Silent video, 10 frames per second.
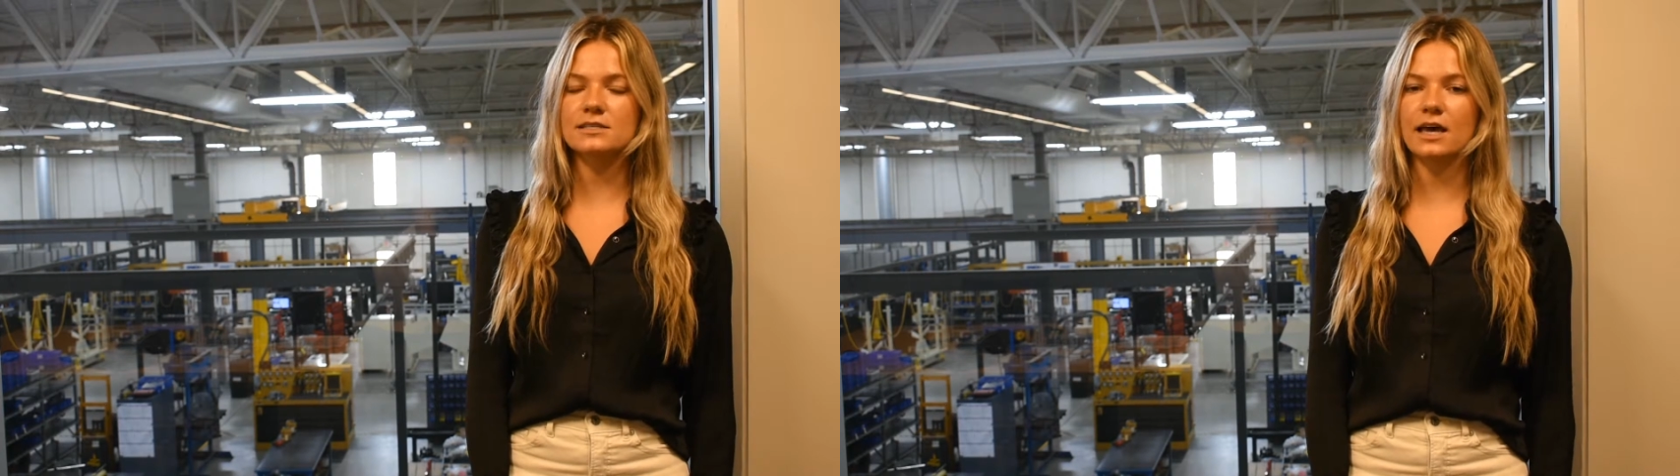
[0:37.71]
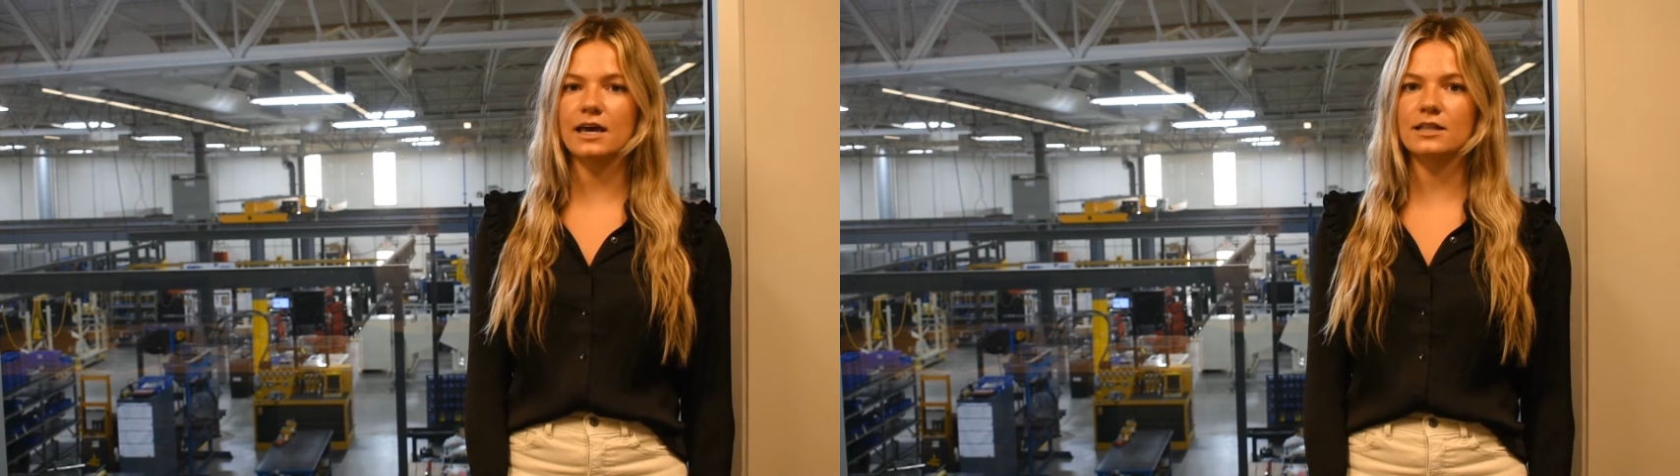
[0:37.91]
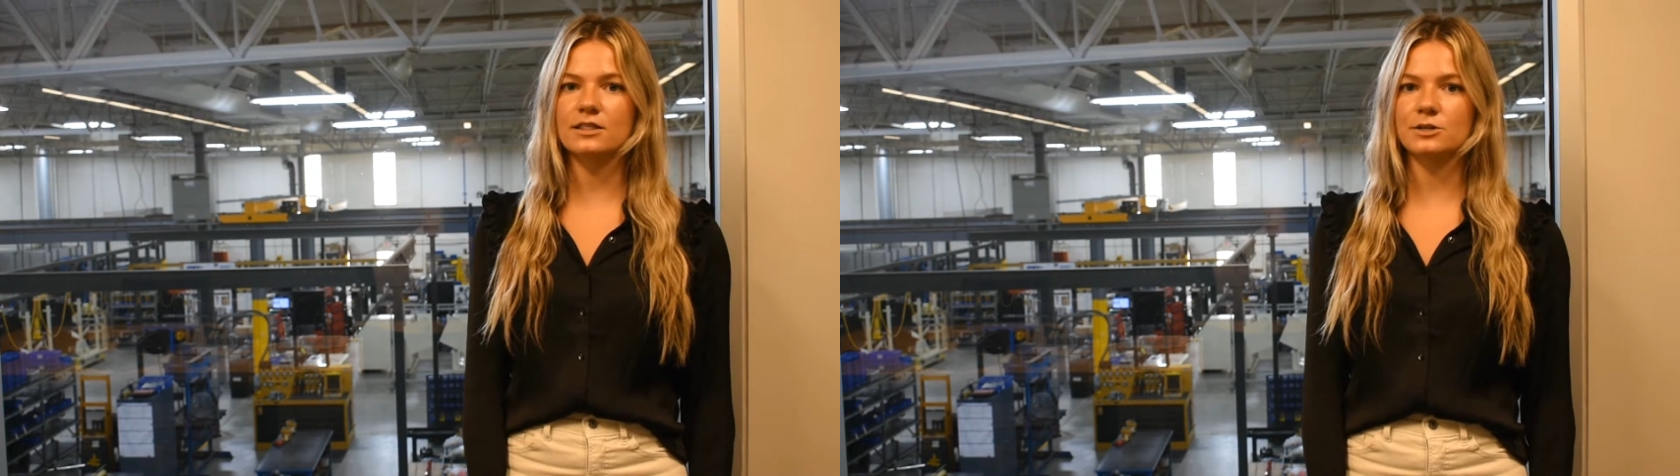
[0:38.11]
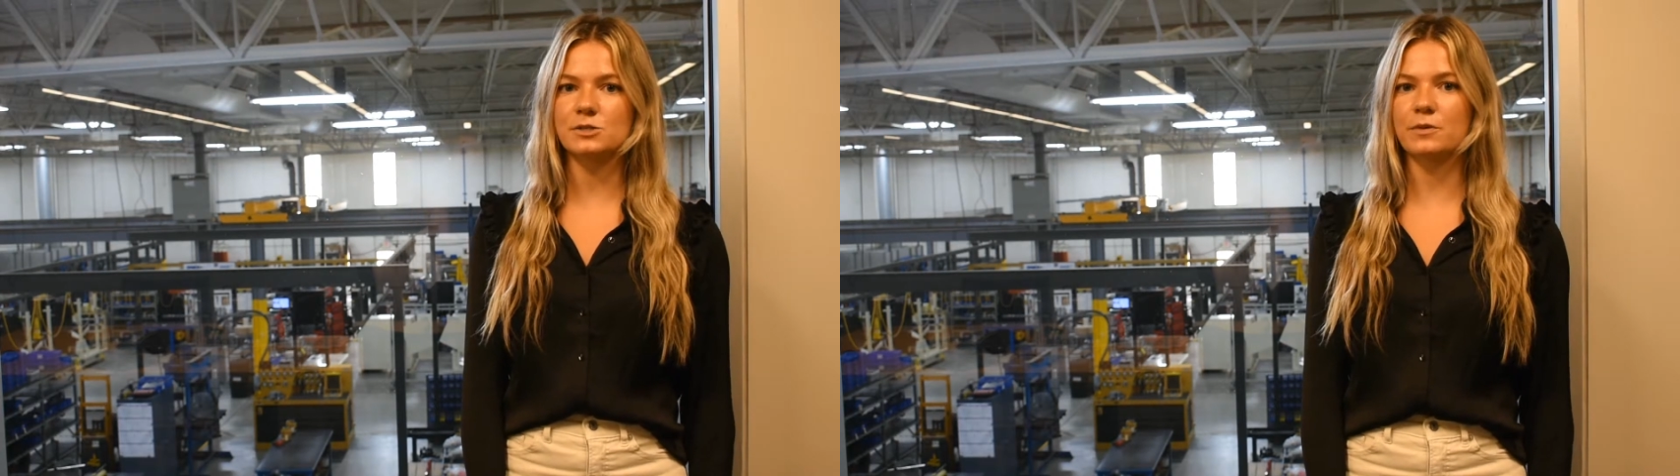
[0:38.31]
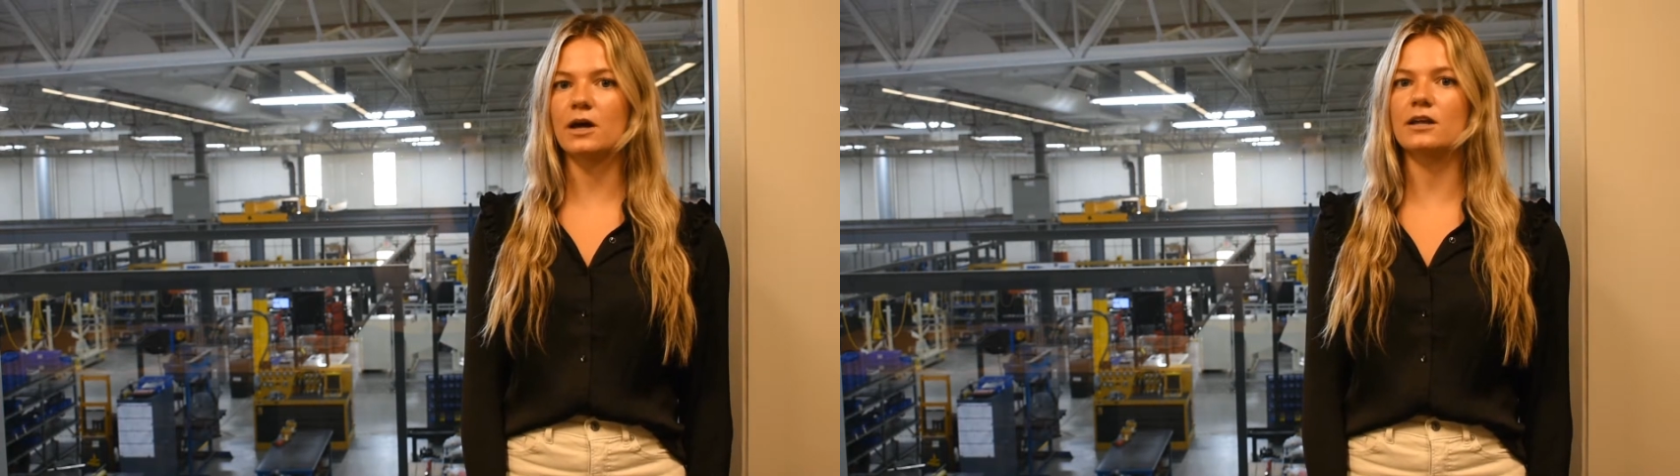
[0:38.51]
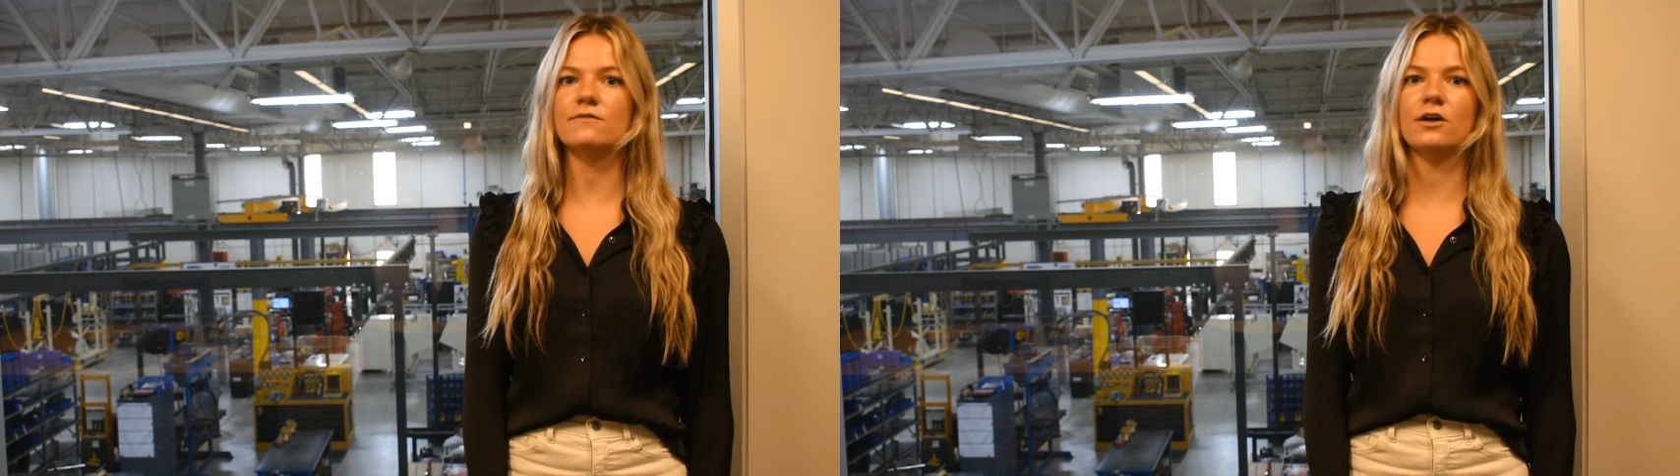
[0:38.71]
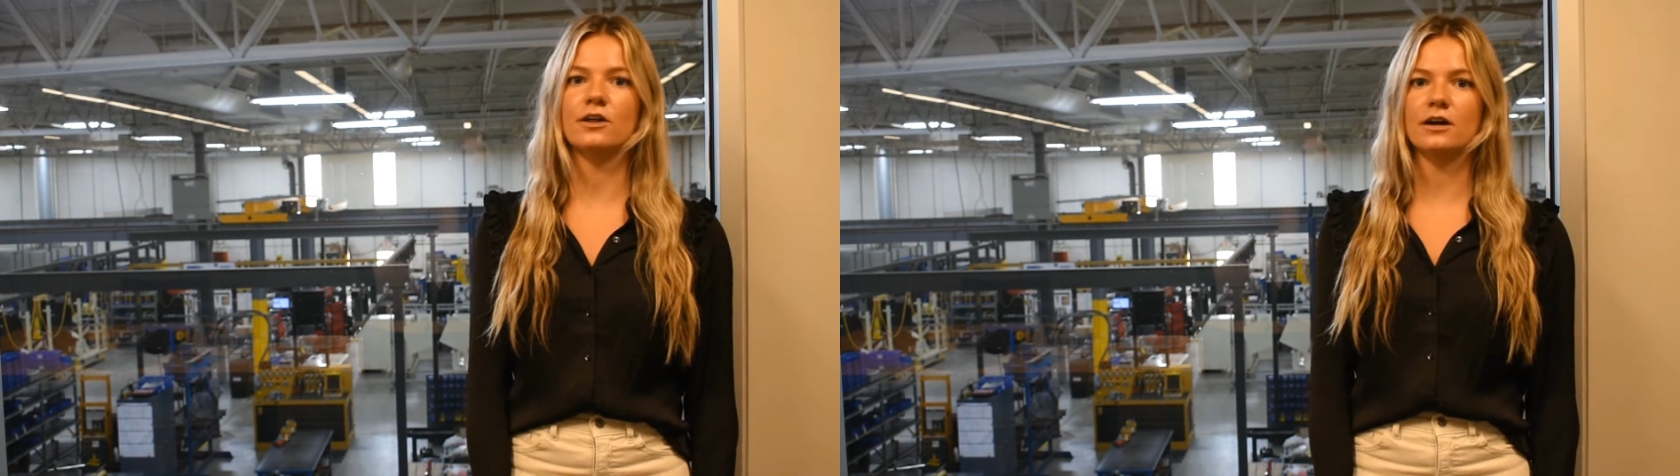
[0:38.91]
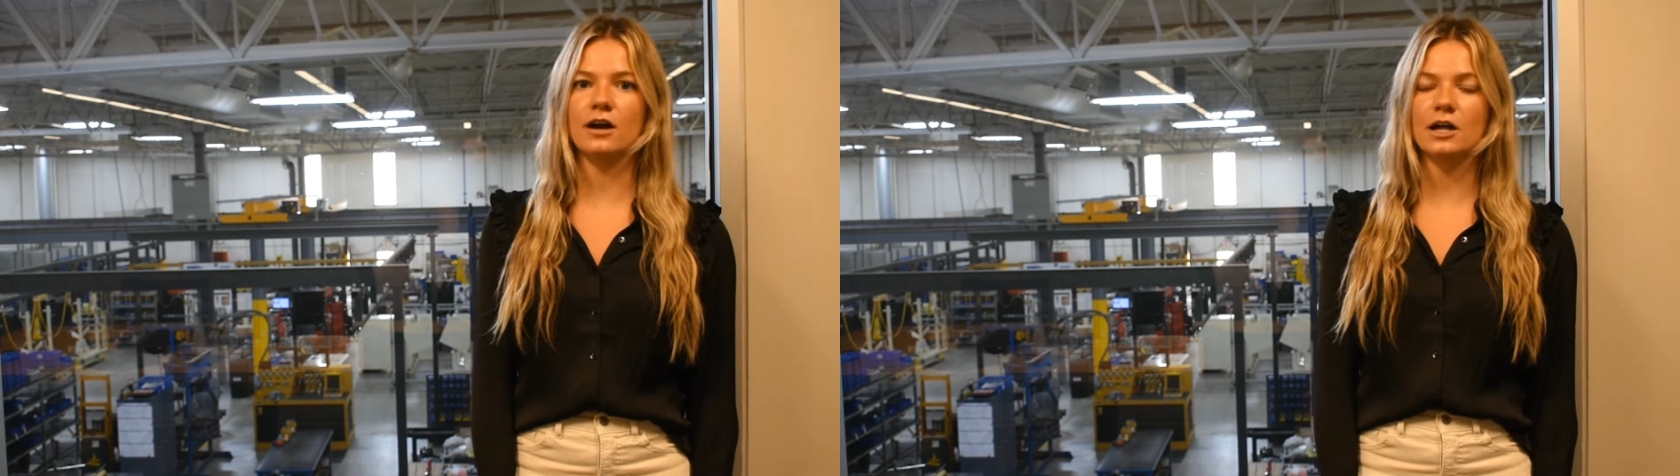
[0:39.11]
Like there's plenty of other